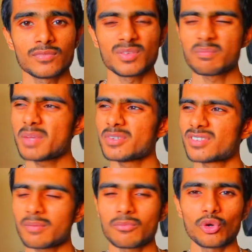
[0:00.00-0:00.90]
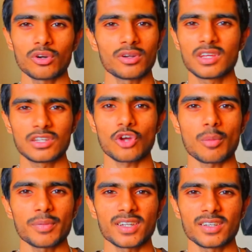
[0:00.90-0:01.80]
maybe some more
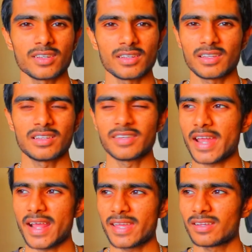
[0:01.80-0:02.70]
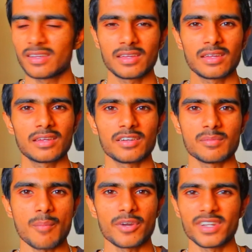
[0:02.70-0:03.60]
topic that I
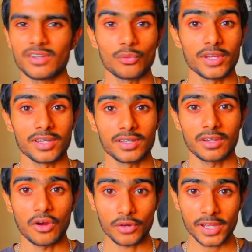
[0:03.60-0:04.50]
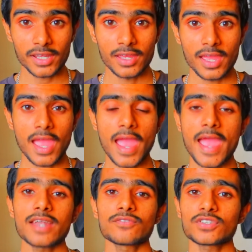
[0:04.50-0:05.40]
remember in the way. Okay,
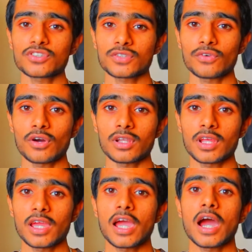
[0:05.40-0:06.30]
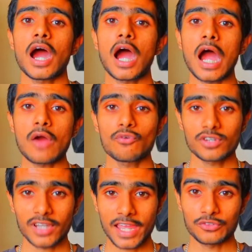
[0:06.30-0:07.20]
and first of all, I
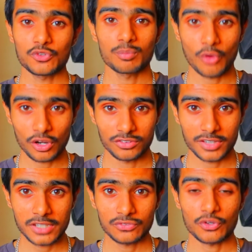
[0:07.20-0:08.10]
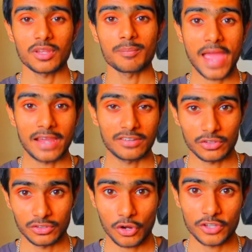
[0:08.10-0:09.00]
would like to apologize for the
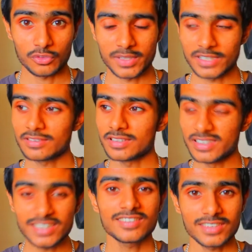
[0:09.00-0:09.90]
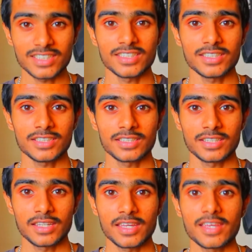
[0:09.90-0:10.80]
background noise because this city
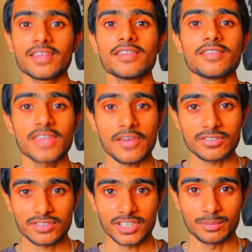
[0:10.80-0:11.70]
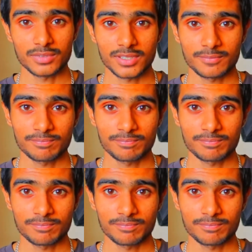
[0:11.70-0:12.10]
never sleeps.